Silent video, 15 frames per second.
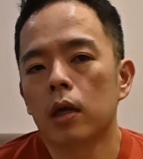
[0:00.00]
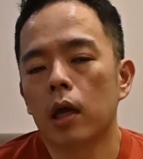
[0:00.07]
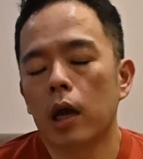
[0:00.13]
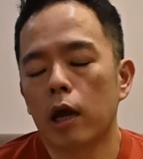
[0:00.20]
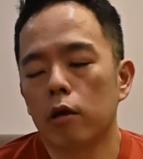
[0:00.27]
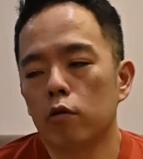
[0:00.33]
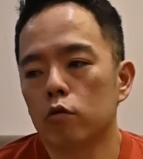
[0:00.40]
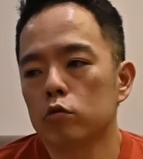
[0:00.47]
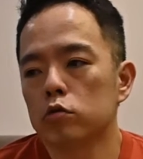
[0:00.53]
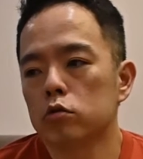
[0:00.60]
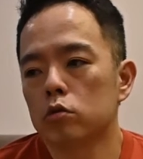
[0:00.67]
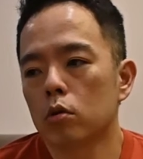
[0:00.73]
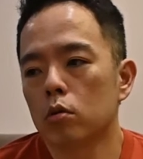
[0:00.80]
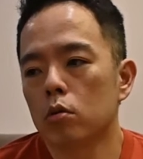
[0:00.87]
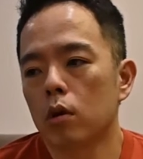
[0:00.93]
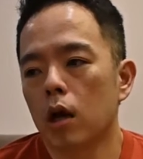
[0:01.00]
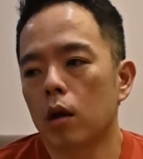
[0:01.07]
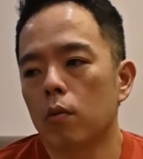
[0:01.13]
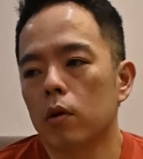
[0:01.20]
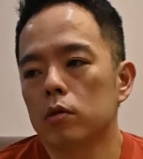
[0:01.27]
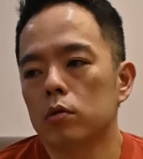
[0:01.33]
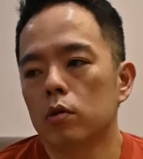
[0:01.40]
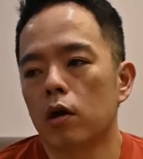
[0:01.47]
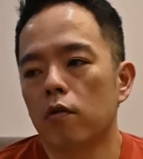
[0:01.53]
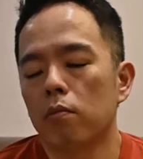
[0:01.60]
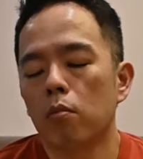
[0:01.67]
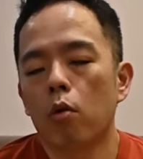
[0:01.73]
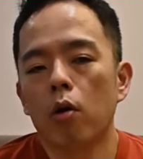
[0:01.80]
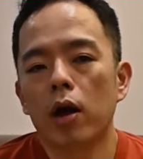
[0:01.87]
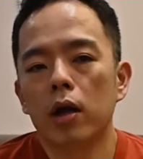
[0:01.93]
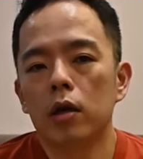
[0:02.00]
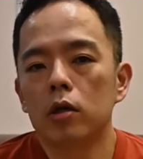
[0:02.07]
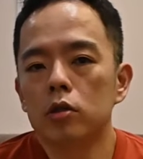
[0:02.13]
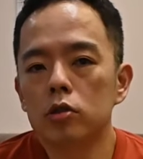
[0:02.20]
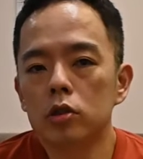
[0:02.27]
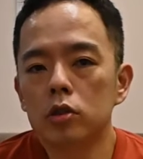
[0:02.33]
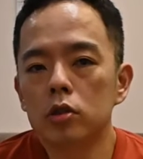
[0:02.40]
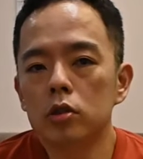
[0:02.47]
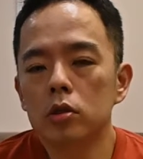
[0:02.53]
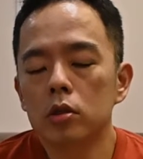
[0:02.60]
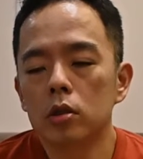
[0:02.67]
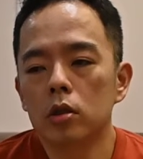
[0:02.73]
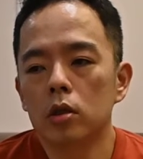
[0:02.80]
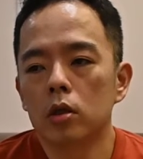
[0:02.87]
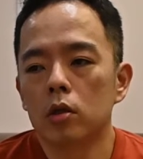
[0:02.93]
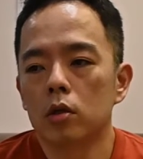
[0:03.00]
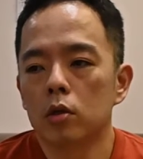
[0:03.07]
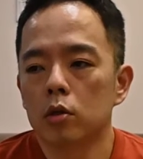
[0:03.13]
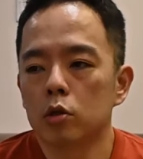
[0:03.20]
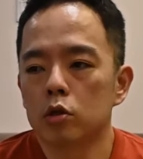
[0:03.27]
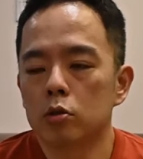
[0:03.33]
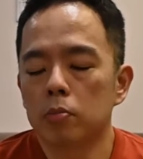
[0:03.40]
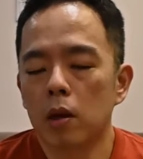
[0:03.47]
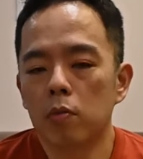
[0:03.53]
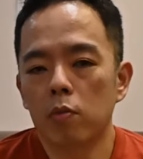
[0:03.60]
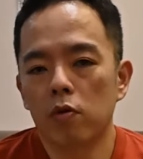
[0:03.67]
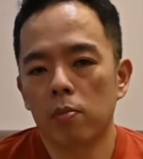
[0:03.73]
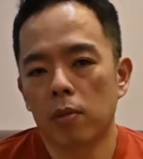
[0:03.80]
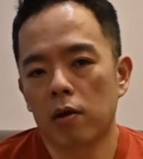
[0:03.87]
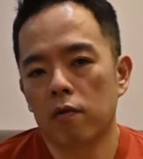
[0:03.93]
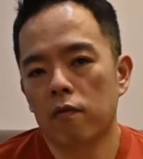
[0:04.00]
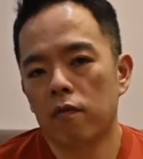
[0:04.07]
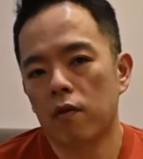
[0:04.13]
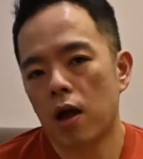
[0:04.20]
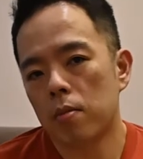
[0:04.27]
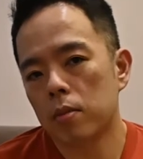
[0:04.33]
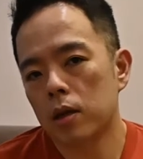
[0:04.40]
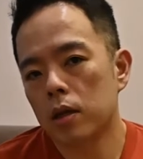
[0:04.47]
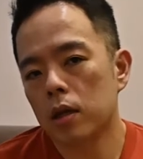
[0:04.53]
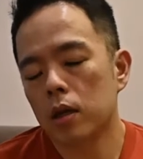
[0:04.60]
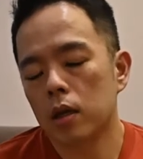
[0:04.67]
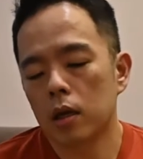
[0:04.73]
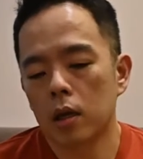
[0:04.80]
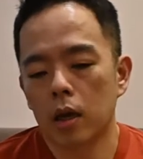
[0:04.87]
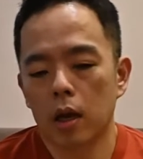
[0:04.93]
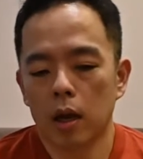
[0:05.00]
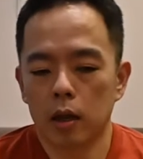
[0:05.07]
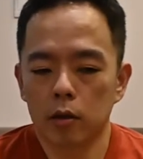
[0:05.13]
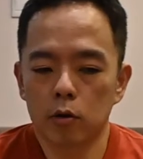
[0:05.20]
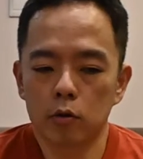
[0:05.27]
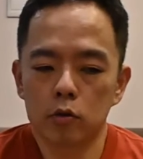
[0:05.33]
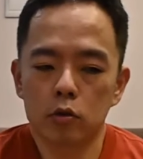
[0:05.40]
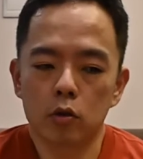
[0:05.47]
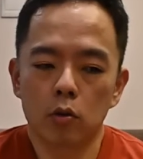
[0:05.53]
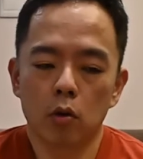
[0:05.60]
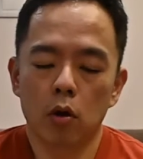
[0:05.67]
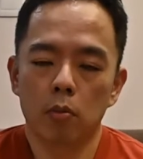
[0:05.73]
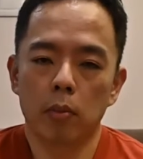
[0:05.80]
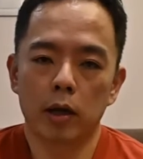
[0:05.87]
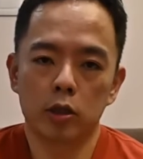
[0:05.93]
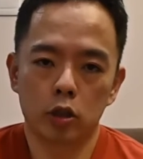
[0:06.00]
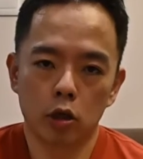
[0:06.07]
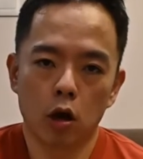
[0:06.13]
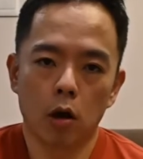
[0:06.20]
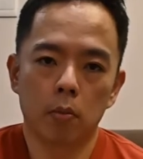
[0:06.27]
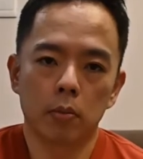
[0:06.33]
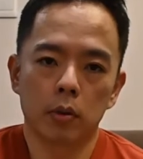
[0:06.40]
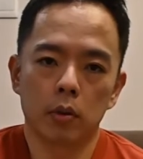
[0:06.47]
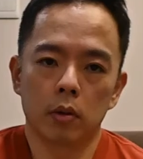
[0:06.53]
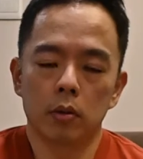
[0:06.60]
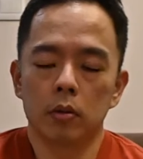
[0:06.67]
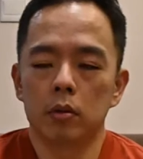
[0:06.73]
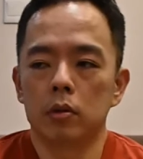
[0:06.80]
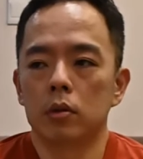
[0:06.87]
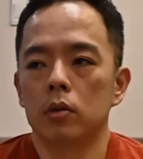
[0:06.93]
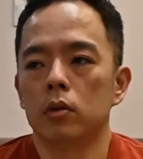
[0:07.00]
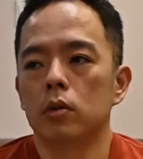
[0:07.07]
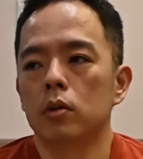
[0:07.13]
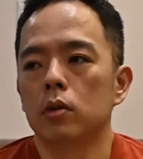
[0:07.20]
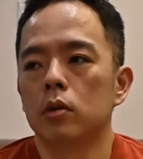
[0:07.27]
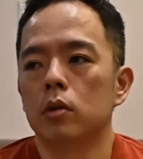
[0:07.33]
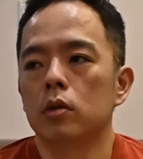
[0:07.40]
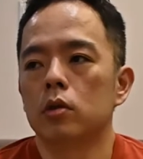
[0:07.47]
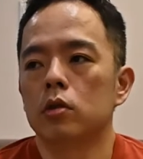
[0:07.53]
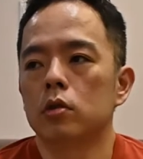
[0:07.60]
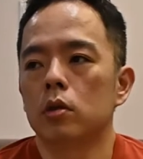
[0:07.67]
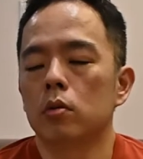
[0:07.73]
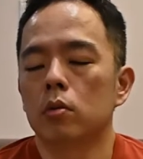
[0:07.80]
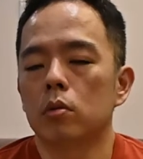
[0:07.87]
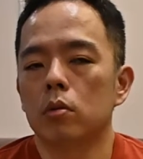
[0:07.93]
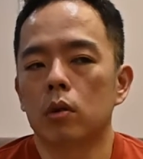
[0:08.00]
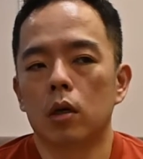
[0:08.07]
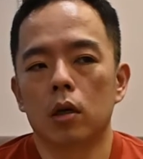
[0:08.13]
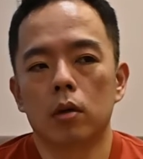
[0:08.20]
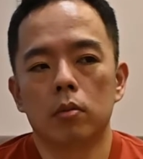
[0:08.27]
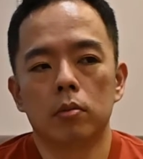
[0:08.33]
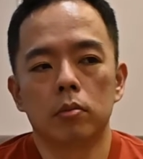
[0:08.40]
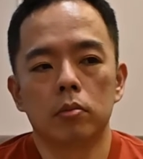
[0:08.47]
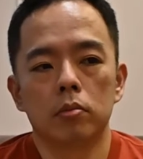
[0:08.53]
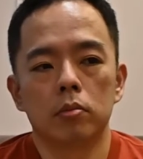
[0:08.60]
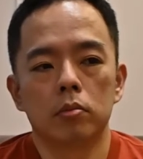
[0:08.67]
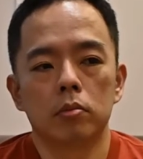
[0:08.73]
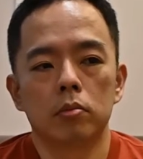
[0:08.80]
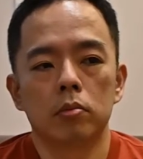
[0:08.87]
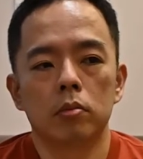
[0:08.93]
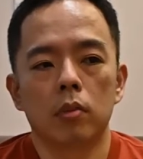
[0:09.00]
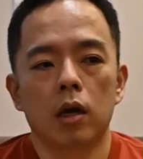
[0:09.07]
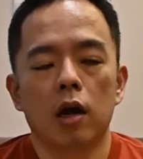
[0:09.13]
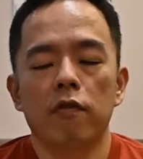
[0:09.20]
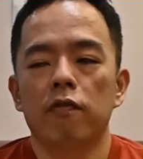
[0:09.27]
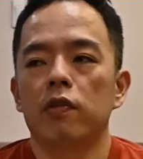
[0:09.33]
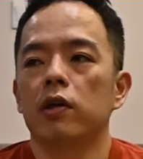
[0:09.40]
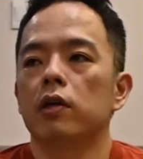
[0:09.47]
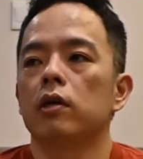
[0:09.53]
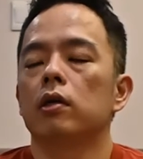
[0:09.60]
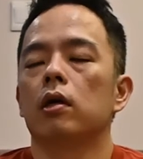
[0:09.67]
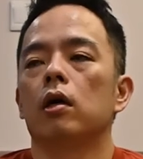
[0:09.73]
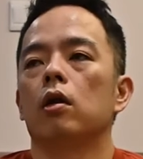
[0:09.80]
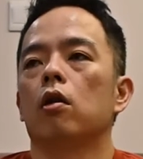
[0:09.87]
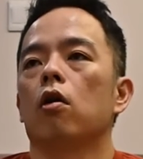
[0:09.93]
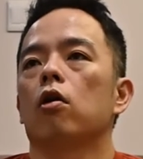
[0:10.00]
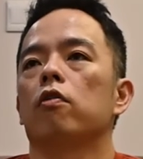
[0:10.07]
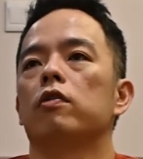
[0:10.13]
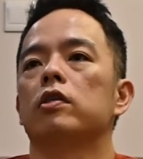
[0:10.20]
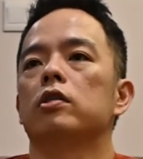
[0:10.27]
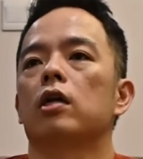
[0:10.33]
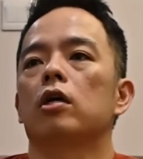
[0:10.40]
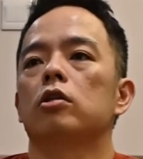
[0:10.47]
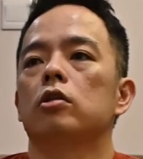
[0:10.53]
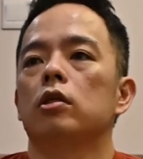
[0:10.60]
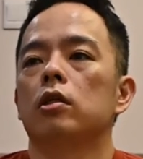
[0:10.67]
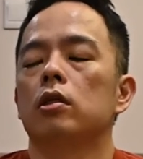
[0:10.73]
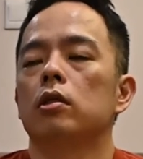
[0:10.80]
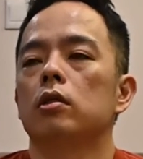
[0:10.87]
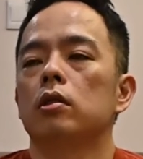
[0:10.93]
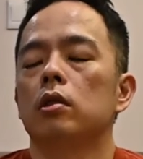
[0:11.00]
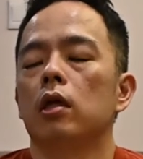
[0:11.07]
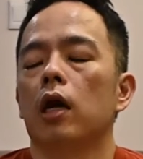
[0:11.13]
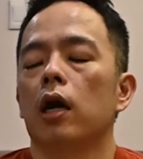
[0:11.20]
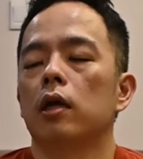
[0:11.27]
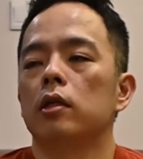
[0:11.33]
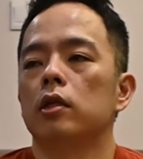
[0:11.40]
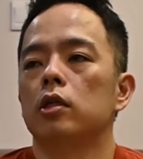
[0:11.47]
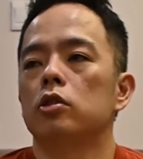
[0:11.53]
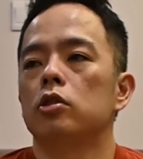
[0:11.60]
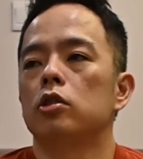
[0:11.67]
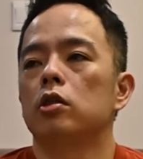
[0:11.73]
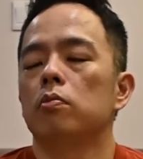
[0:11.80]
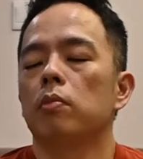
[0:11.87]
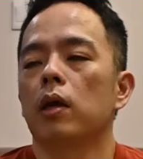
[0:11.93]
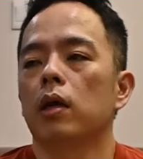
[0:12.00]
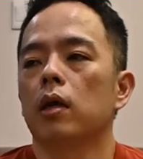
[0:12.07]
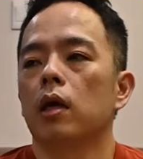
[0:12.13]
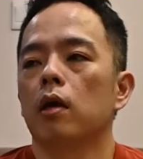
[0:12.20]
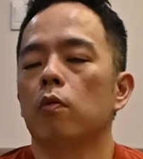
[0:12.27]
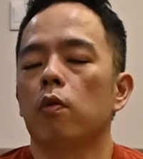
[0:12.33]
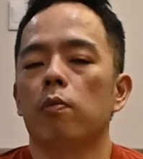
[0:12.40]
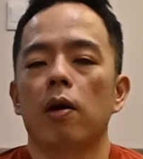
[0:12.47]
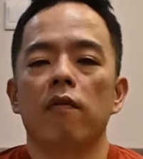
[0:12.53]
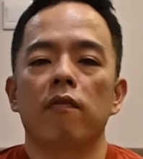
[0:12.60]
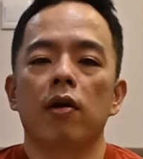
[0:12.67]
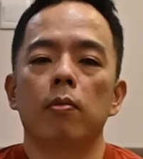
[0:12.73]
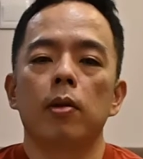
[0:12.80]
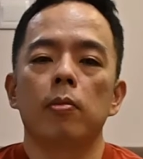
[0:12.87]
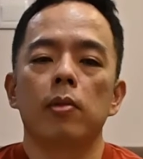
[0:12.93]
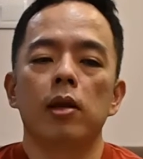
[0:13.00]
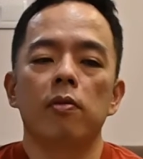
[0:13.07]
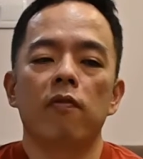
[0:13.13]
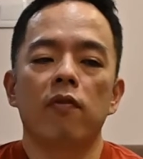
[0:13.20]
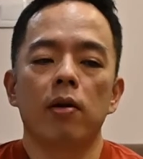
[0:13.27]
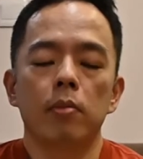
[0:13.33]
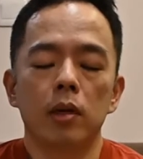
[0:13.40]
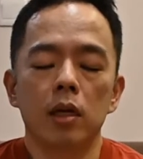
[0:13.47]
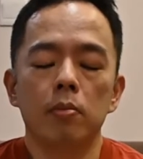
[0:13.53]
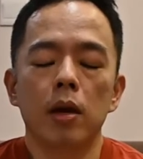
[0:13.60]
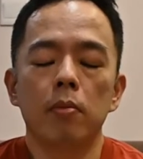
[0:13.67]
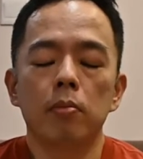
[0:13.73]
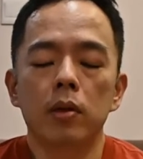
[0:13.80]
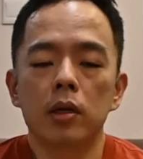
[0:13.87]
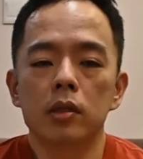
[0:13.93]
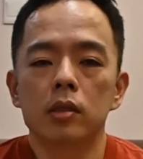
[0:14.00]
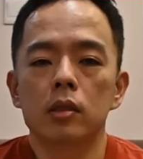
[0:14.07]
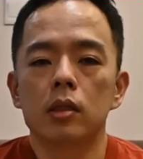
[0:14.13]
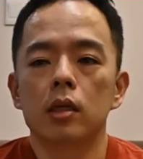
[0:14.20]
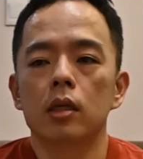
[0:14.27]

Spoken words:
and also I want to have more energy to spend with my family and also on my job, you know. So after a lot of discussion and decision making with my family members,